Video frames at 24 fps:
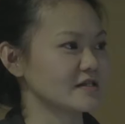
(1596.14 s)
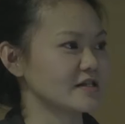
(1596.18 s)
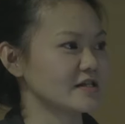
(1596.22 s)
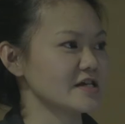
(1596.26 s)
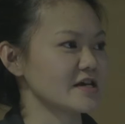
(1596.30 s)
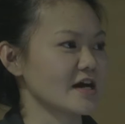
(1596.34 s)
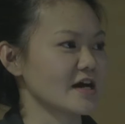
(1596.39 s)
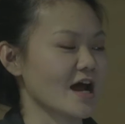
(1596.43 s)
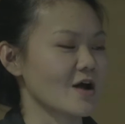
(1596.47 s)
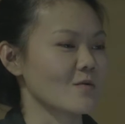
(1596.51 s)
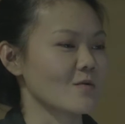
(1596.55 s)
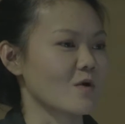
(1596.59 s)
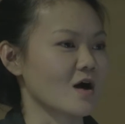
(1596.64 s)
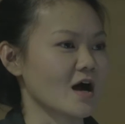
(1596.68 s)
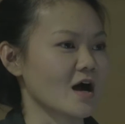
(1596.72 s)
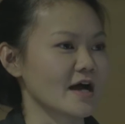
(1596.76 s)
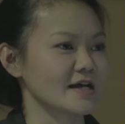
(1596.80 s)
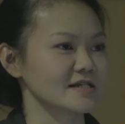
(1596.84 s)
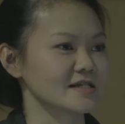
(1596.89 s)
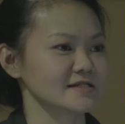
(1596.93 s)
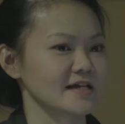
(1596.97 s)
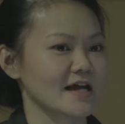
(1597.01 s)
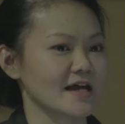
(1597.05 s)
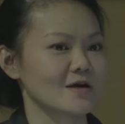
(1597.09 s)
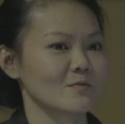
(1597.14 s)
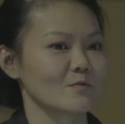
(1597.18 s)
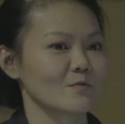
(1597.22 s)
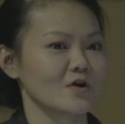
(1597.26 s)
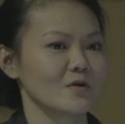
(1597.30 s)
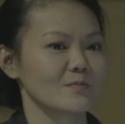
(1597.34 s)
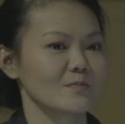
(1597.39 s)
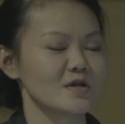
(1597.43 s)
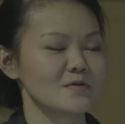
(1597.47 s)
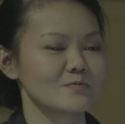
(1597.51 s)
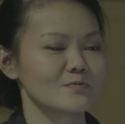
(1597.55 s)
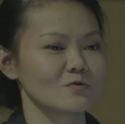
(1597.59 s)
DIY site
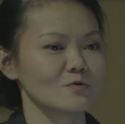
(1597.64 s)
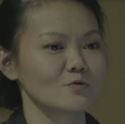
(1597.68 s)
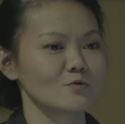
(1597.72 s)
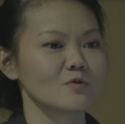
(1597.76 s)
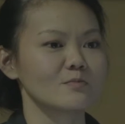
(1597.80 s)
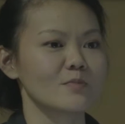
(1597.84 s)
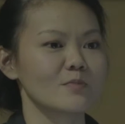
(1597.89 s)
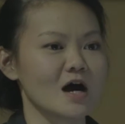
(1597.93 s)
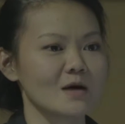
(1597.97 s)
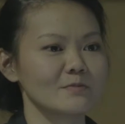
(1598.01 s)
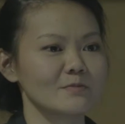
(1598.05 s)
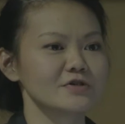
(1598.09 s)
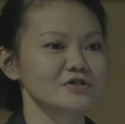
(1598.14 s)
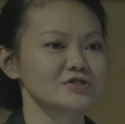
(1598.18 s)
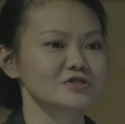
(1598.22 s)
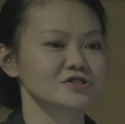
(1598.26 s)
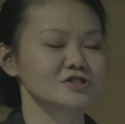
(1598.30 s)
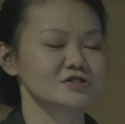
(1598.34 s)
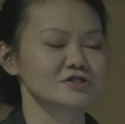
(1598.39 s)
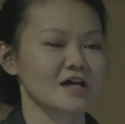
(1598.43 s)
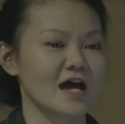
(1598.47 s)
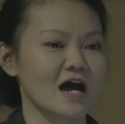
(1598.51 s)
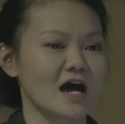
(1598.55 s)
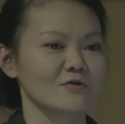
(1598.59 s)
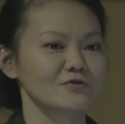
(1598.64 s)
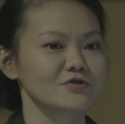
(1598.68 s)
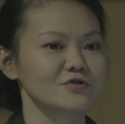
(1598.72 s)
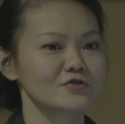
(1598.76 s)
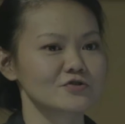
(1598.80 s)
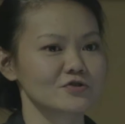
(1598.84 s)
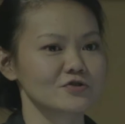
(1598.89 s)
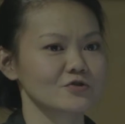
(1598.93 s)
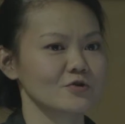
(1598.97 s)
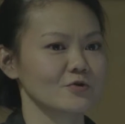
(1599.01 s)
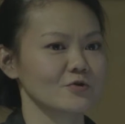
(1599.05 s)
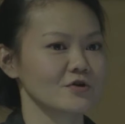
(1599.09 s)
where people will publish how-to
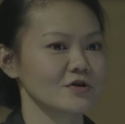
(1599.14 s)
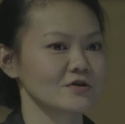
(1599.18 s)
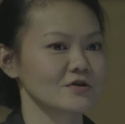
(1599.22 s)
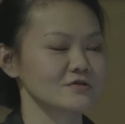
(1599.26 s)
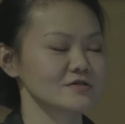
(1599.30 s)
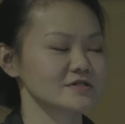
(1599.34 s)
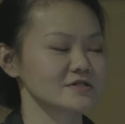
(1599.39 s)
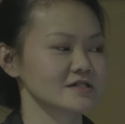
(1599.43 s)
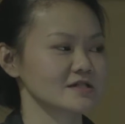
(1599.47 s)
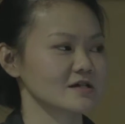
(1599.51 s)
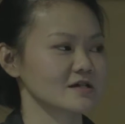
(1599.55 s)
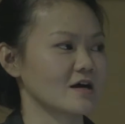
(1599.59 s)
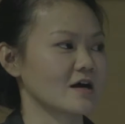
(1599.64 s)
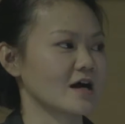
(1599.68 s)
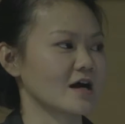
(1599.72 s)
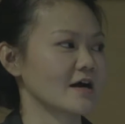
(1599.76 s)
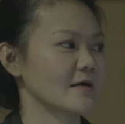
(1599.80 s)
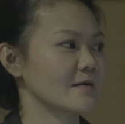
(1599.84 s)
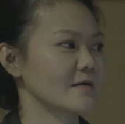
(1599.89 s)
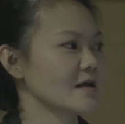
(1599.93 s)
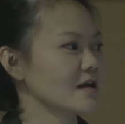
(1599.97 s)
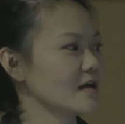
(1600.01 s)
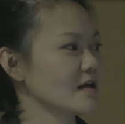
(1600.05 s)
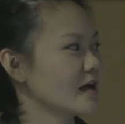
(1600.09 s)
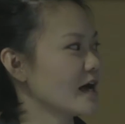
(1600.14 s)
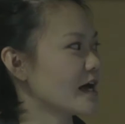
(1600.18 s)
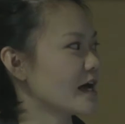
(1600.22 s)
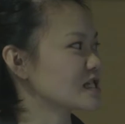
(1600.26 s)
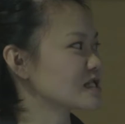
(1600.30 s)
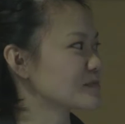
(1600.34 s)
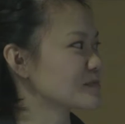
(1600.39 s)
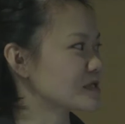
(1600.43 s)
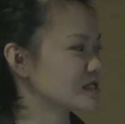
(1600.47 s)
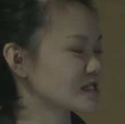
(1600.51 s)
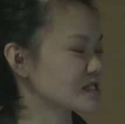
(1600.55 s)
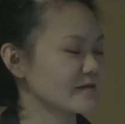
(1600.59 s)
tutorials, and
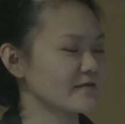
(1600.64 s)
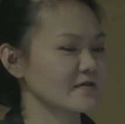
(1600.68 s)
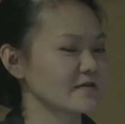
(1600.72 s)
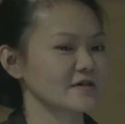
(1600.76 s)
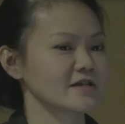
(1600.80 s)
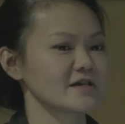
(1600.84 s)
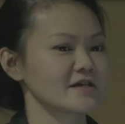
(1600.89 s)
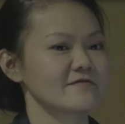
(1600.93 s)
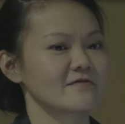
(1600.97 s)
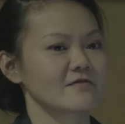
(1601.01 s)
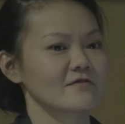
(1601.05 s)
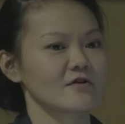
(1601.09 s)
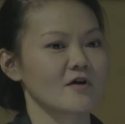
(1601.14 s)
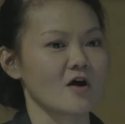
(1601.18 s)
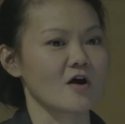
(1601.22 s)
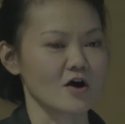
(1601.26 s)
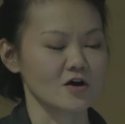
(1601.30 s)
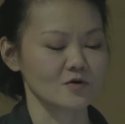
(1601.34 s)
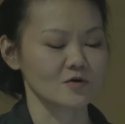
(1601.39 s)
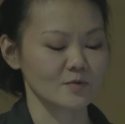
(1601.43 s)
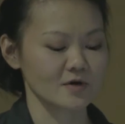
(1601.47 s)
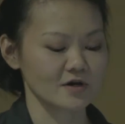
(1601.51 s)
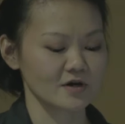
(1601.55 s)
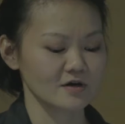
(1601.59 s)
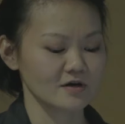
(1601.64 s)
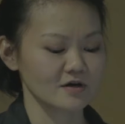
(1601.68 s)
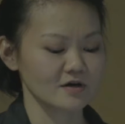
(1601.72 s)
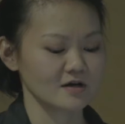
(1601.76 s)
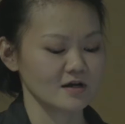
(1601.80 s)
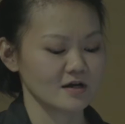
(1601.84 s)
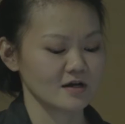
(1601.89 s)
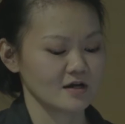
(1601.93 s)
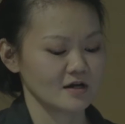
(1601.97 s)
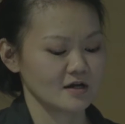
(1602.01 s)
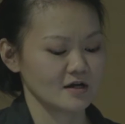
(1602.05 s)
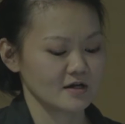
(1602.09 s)
specifically for hardware.
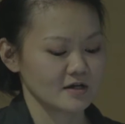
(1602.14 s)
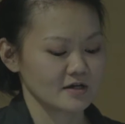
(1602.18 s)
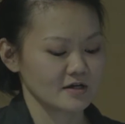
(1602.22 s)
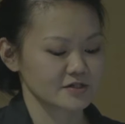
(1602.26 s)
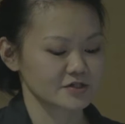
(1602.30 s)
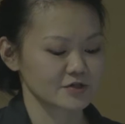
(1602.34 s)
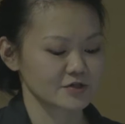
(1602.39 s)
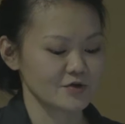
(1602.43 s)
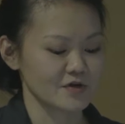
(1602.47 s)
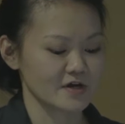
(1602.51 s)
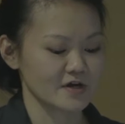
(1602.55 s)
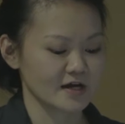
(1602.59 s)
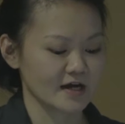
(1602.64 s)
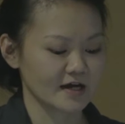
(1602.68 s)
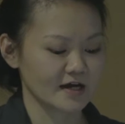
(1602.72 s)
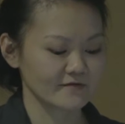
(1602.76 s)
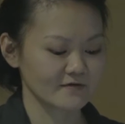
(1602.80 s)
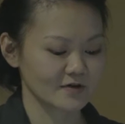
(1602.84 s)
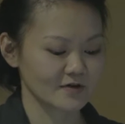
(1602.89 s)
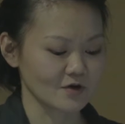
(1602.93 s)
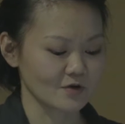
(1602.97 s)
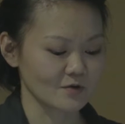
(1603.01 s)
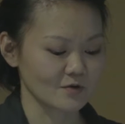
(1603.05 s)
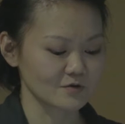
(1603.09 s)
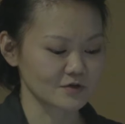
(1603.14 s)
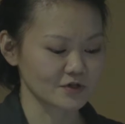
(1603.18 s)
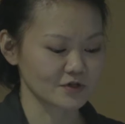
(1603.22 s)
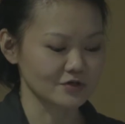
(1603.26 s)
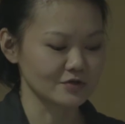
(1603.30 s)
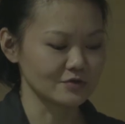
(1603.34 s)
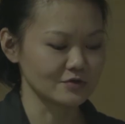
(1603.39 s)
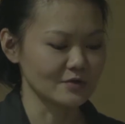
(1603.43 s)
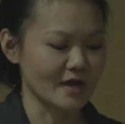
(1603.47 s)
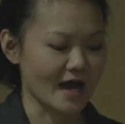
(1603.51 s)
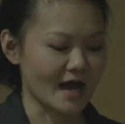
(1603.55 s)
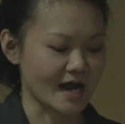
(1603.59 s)
So you can kind of go
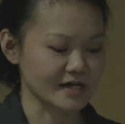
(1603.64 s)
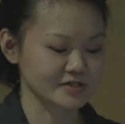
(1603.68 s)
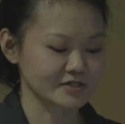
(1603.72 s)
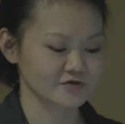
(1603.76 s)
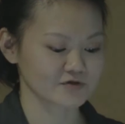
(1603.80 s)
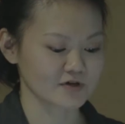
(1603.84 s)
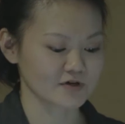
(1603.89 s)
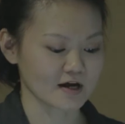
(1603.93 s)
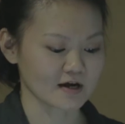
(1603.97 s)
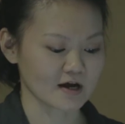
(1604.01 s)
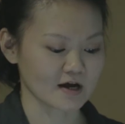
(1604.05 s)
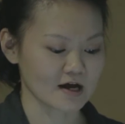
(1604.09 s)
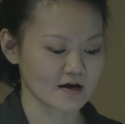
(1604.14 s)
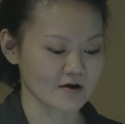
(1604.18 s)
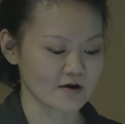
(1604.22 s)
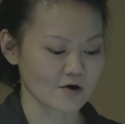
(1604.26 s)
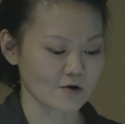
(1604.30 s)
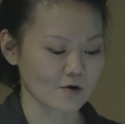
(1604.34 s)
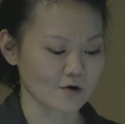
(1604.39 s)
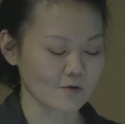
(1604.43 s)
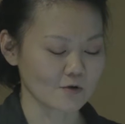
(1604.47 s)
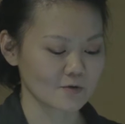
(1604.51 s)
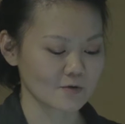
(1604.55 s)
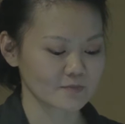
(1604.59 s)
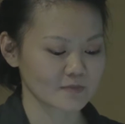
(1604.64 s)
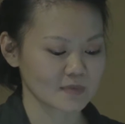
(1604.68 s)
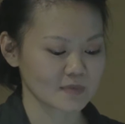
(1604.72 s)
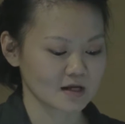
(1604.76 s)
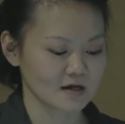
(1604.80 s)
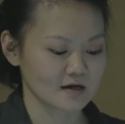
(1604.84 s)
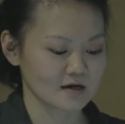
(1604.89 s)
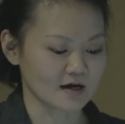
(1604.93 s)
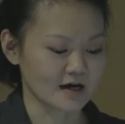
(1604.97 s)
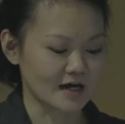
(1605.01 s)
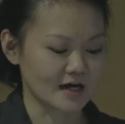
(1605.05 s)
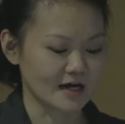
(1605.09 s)
to Hackster.io.
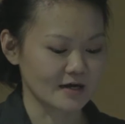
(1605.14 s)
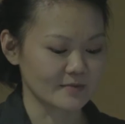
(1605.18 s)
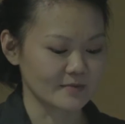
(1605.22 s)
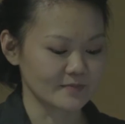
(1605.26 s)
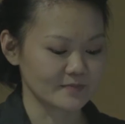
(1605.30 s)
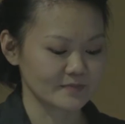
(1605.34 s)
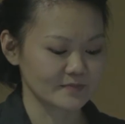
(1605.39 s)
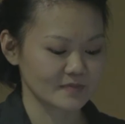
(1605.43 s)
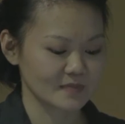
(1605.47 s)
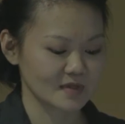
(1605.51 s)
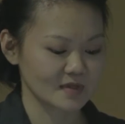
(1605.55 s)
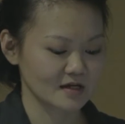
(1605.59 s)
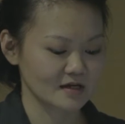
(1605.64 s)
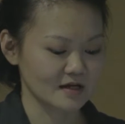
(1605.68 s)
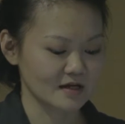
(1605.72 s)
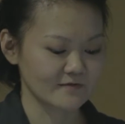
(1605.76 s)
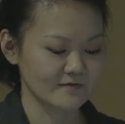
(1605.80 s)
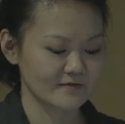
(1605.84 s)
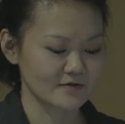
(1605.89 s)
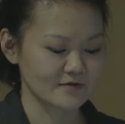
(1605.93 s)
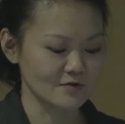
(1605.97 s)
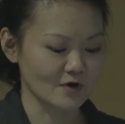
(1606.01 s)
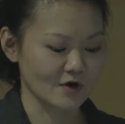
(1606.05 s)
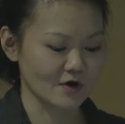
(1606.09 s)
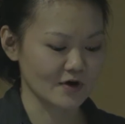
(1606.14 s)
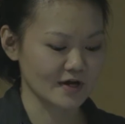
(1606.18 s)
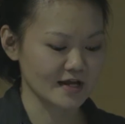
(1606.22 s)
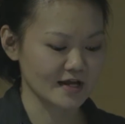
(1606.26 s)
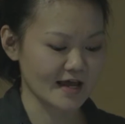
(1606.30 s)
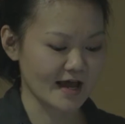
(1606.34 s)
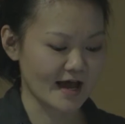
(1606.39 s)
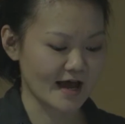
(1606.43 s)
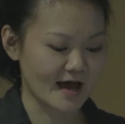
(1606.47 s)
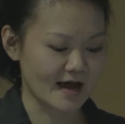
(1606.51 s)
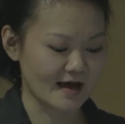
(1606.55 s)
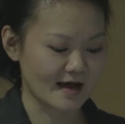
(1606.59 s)
If you already
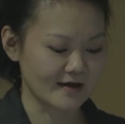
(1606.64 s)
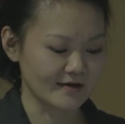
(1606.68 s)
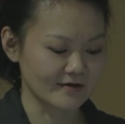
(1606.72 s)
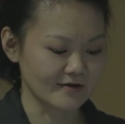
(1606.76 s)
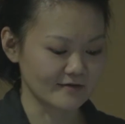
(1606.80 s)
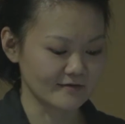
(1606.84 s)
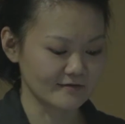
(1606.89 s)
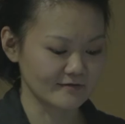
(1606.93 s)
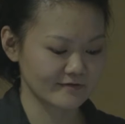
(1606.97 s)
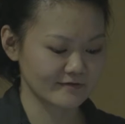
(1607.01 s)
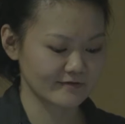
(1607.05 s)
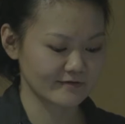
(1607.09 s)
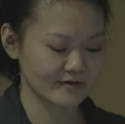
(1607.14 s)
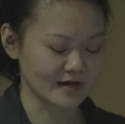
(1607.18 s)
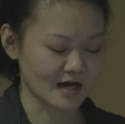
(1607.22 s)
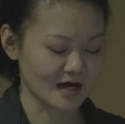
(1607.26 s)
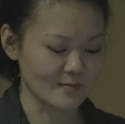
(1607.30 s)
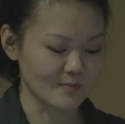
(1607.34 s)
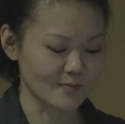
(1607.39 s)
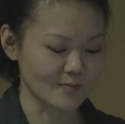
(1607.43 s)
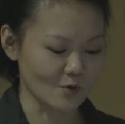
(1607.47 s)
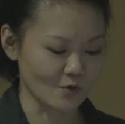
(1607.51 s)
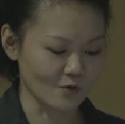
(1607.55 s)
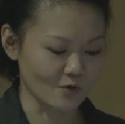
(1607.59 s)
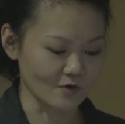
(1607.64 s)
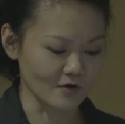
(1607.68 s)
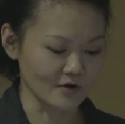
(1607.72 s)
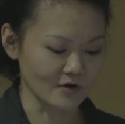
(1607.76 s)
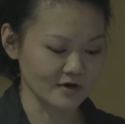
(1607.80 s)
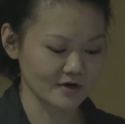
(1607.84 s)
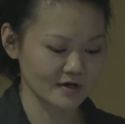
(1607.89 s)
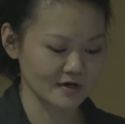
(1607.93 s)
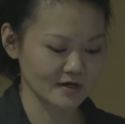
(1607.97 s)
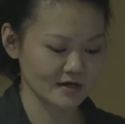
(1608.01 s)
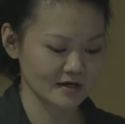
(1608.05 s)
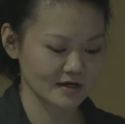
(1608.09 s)
have a
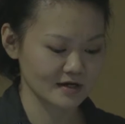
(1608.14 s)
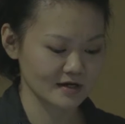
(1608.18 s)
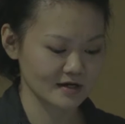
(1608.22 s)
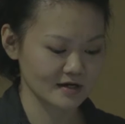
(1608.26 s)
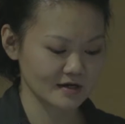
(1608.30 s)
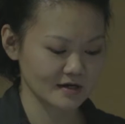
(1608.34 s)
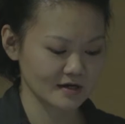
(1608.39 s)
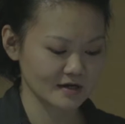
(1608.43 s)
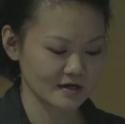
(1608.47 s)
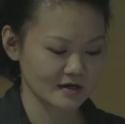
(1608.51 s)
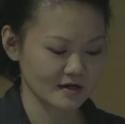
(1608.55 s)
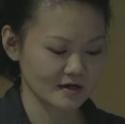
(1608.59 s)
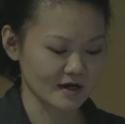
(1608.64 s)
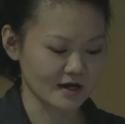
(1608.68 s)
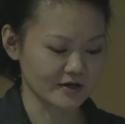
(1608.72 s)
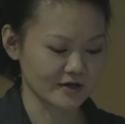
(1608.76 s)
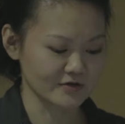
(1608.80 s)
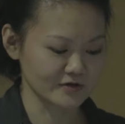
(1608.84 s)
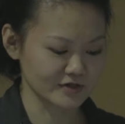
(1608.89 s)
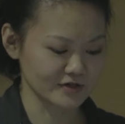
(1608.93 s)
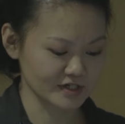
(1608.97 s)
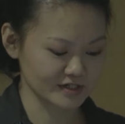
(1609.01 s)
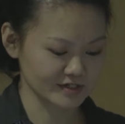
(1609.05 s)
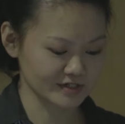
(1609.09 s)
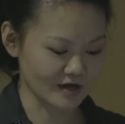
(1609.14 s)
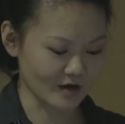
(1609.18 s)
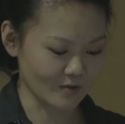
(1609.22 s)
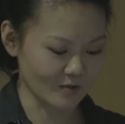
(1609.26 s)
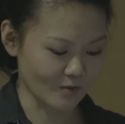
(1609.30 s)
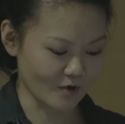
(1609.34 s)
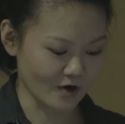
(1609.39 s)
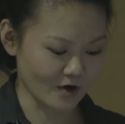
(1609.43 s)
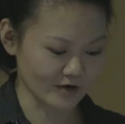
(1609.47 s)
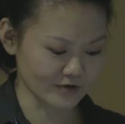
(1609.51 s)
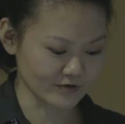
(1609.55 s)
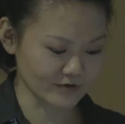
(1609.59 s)
board and you're just not
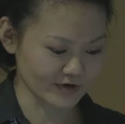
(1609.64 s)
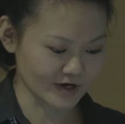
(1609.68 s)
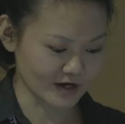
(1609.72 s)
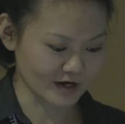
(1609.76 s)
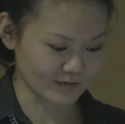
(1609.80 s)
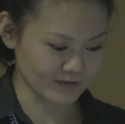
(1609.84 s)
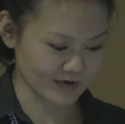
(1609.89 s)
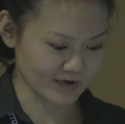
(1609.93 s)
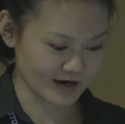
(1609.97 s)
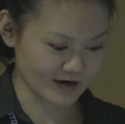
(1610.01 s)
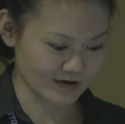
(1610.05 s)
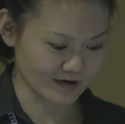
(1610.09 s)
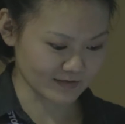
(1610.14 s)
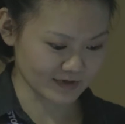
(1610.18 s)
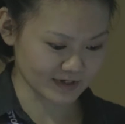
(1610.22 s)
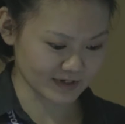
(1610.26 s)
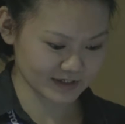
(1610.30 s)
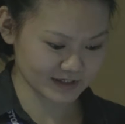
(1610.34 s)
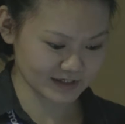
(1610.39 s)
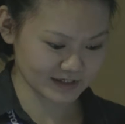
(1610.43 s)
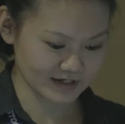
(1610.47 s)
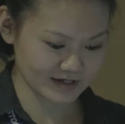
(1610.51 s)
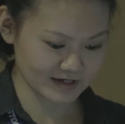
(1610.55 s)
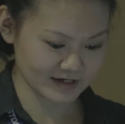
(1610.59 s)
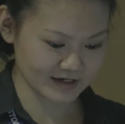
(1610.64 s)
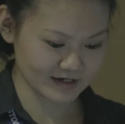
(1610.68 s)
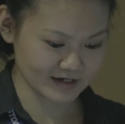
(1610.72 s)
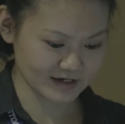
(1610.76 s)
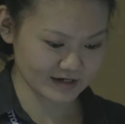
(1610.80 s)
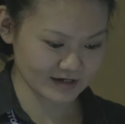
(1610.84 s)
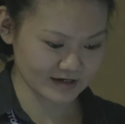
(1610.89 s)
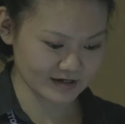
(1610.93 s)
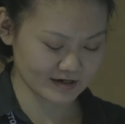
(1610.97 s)
wandering around, let's see.